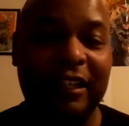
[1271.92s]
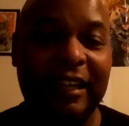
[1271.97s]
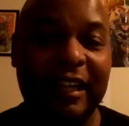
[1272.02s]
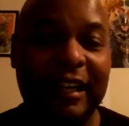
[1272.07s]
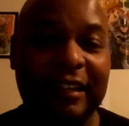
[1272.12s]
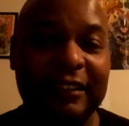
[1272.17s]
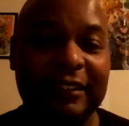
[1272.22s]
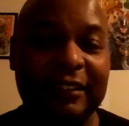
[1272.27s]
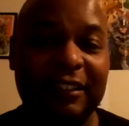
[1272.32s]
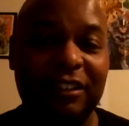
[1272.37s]

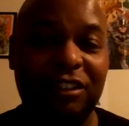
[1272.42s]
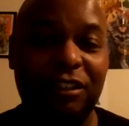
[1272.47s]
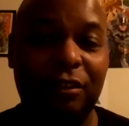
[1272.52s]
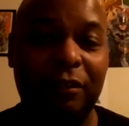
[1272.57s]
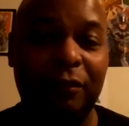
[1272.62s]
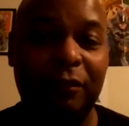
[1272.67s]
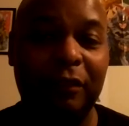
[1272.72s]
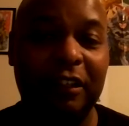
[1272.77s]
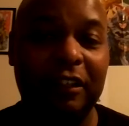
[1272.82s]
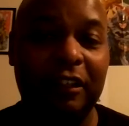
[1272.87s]
has history
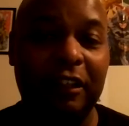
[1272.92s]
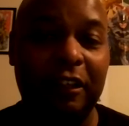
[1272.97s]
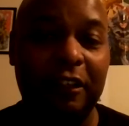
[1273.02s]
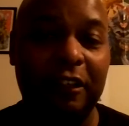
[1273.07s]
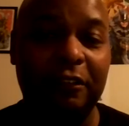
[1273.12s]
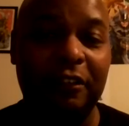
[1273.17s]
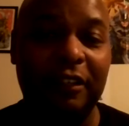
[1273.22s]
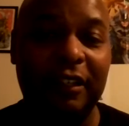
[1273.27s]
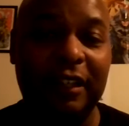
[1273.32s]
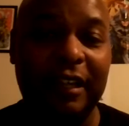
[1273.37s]
with
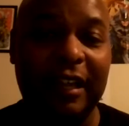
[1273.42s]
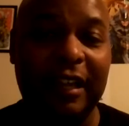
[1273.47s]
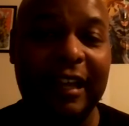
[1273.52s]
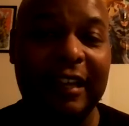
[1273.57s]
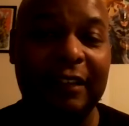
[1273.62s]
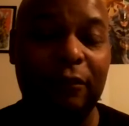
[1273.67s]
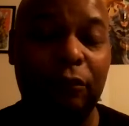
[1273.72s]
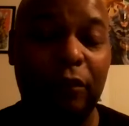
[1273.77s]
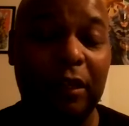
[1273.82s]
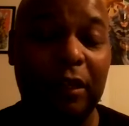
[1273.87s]
Kurt
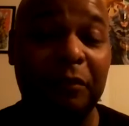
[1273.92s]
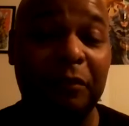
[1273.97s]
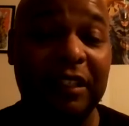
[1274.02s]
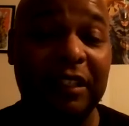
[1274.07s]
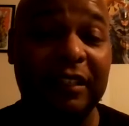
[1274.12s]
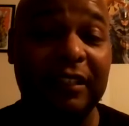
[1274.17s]
and Remy.